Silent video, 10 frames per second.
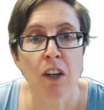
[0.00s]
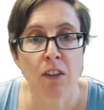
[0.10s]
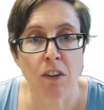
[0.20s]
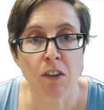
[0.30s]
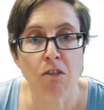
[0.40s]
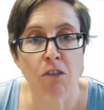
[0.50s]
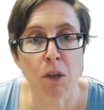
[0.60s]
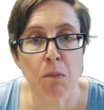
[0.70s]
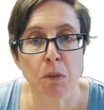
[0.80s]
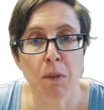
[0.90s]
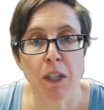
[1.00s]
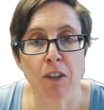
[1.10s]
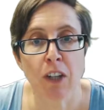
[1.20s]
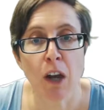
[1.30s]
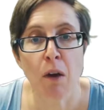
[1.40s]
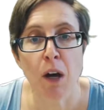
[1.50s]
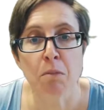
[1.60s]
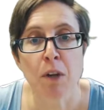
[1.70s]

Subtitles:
So the stripes appear to go up